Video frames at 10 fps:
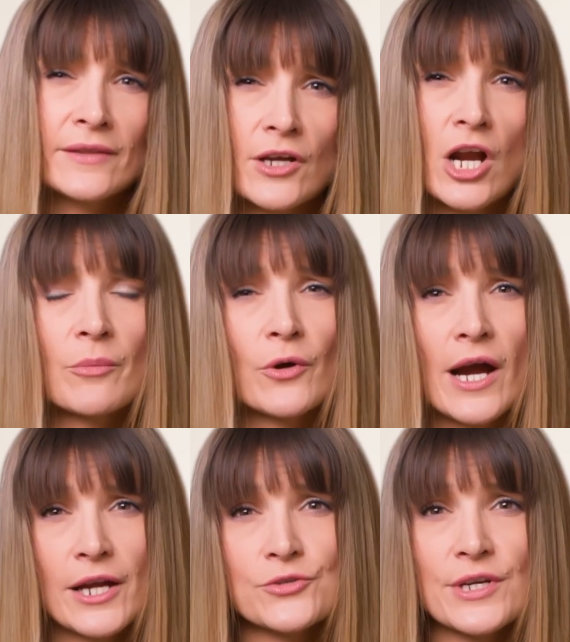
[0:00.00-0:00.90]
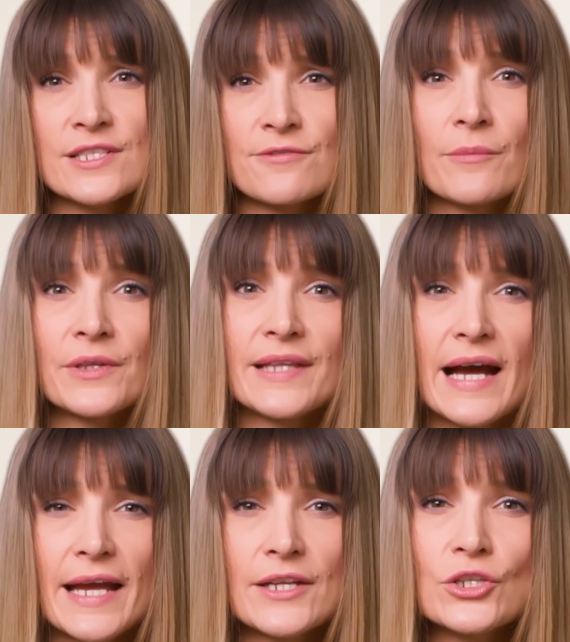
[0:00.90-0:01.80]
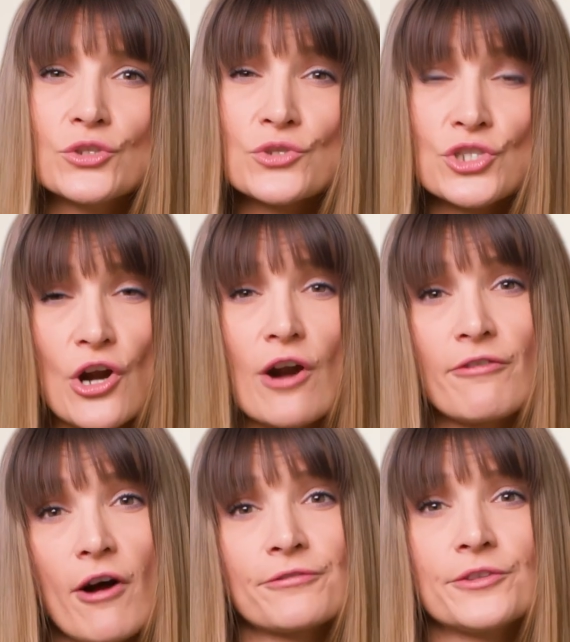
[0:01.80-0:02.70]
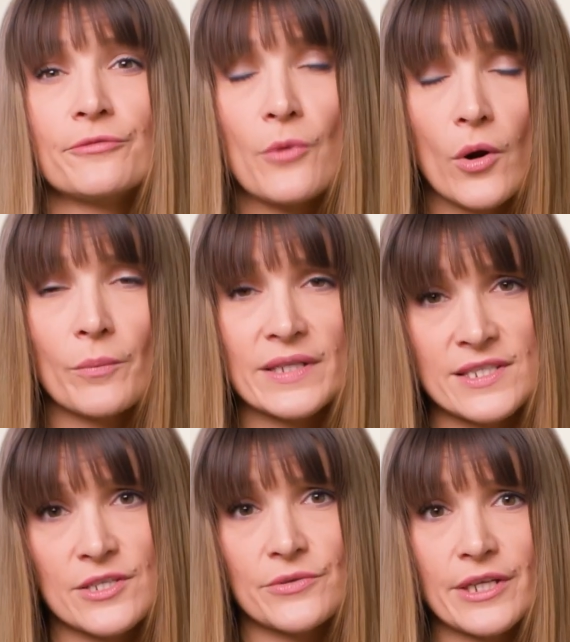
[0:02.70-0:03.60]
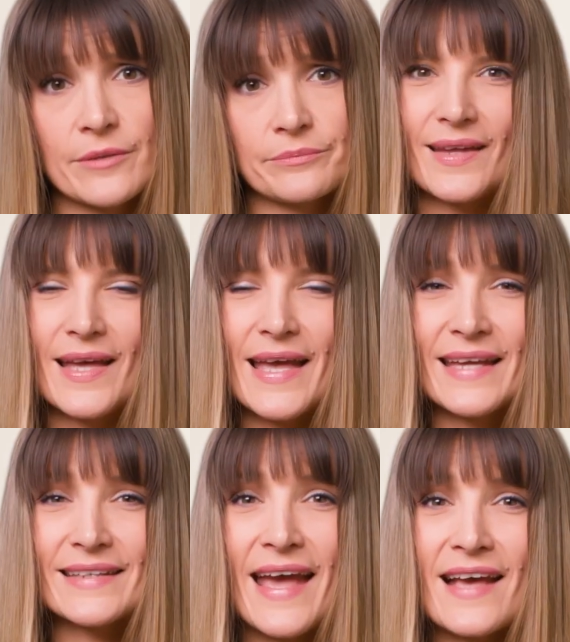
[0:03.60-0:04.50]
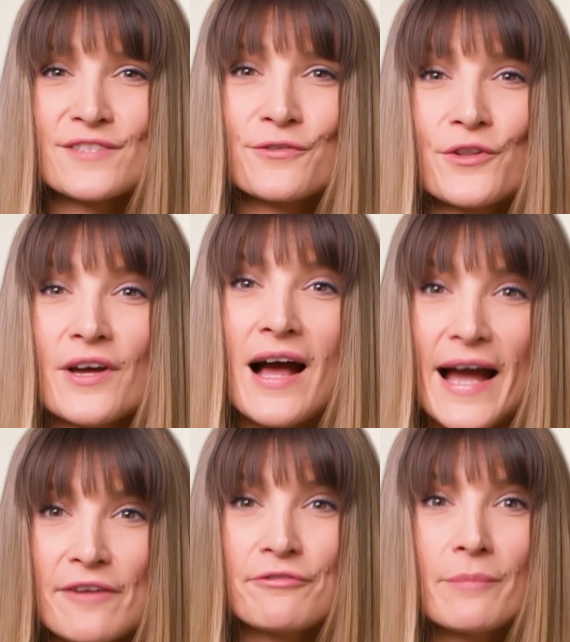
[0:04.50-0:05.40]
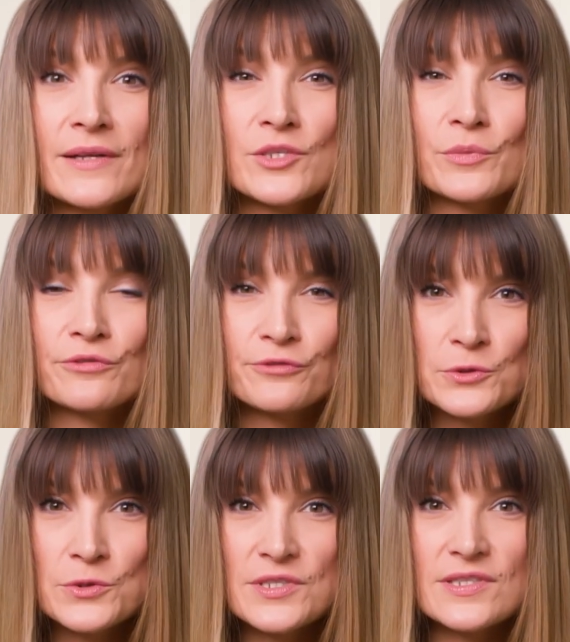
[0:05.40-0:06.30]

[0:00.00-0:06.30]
the carbohydrates from the diet, you starve off the wrong bacteria. And as for the high fermentable foods,